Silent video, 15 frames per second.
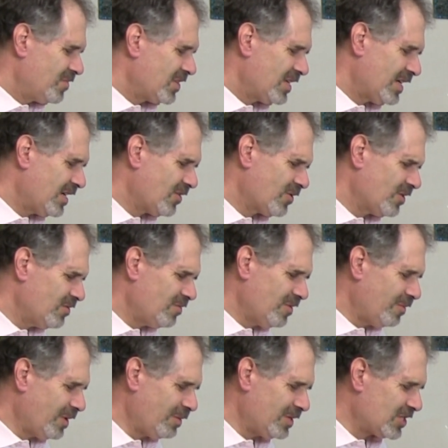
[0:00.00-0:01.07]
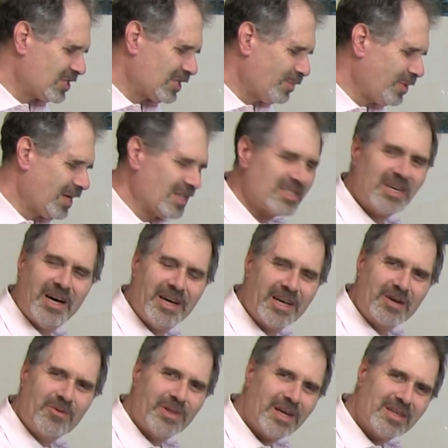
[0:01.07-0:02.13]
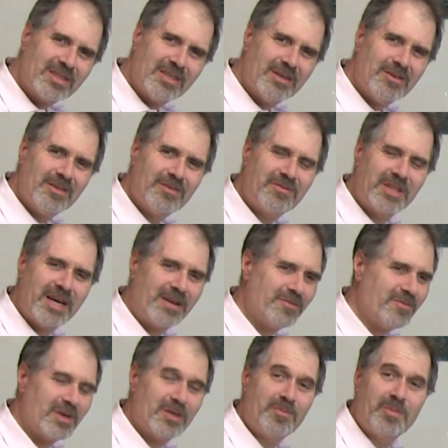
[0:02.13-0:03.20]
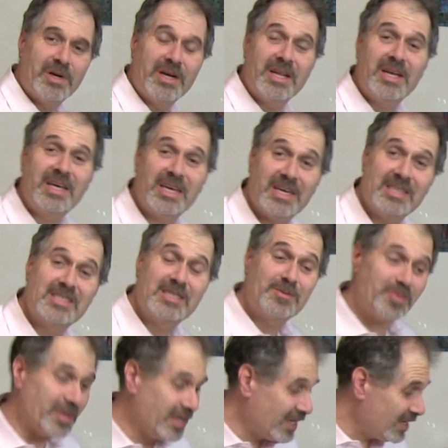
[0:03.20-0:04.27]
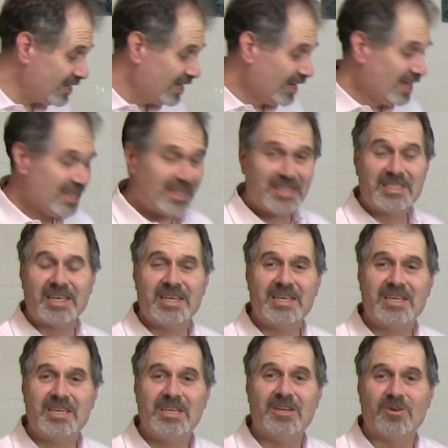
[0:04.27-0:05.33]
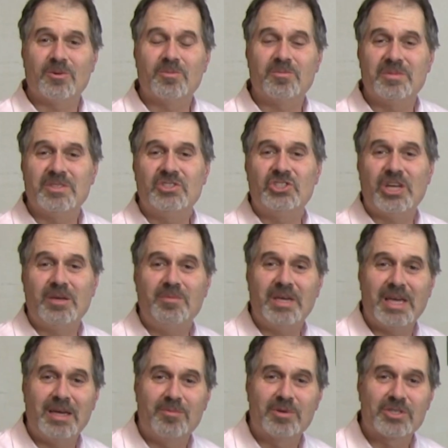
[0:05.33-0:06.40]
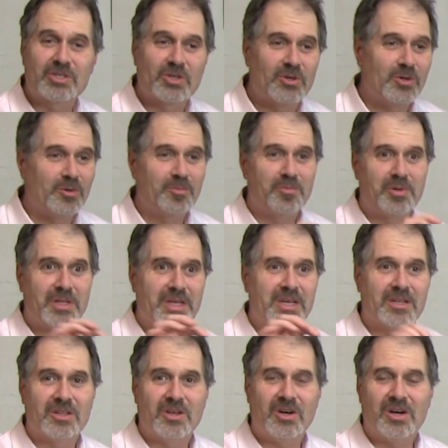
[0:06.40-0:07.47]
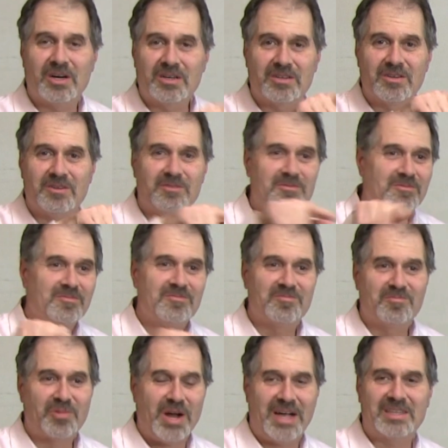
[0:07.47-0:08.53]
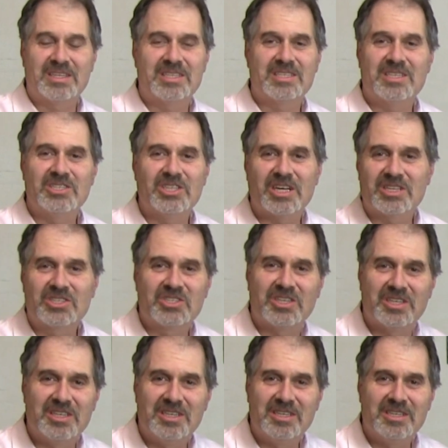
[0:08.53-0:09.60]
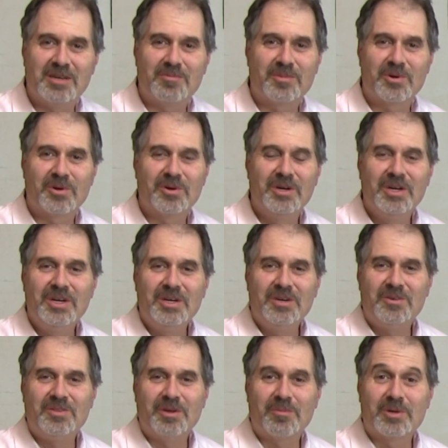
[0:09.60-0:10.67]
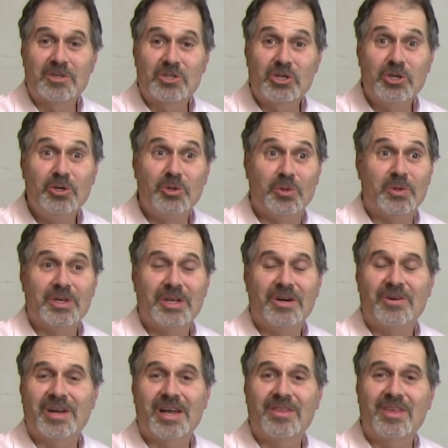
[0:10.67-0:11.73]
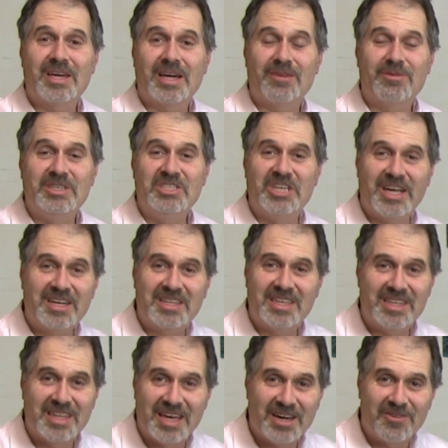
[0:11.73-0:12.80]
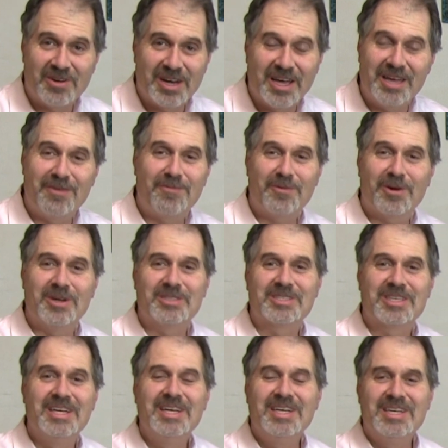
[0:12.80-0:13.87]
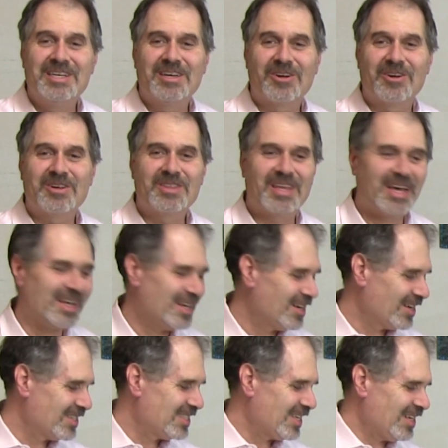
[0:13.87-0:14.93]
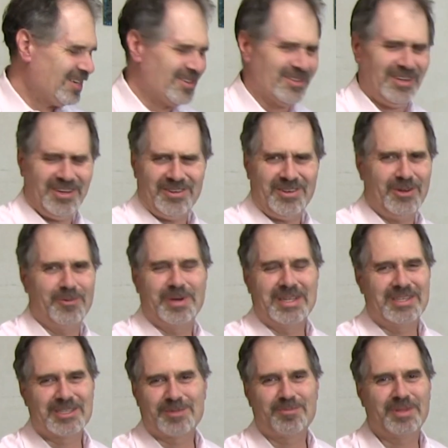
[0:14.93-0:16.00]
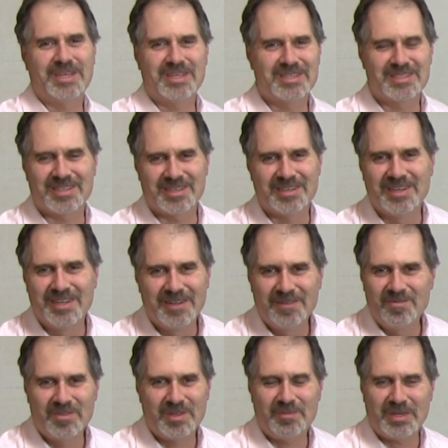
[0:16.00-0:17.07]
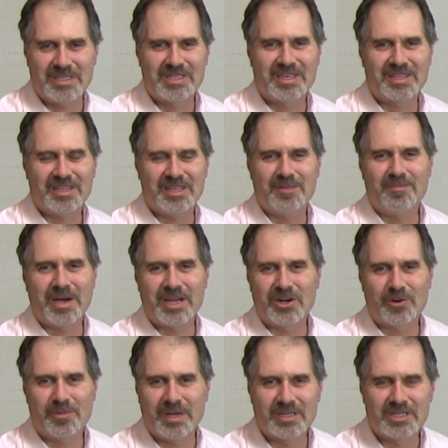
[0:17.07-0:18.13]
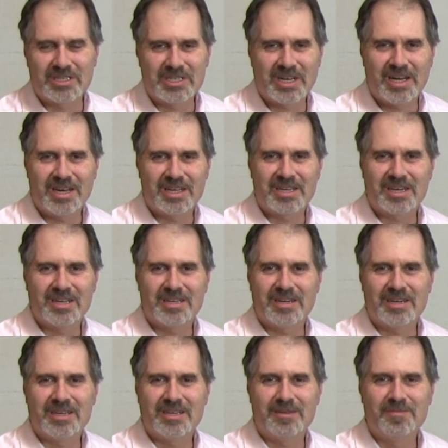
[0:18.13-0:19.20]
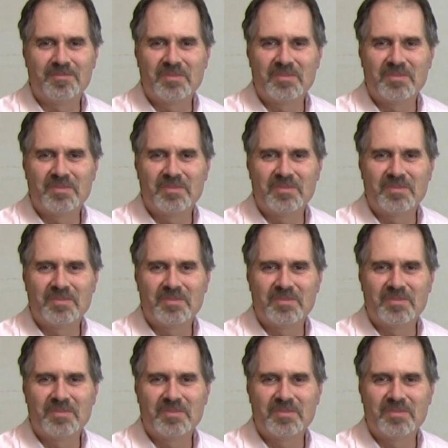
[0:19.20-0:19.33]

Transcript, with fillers: Yeah, or maybe just the pentatonic without the the flatted fifth. But in any case, he's playing. That's like, you know, Jamie Abersold play along practice suggestion number. Number two, you know, and I think I rejected that when I first heard that. You know, I said, no, no, nobody just plays the, basically the minor pentatonic on a, on a,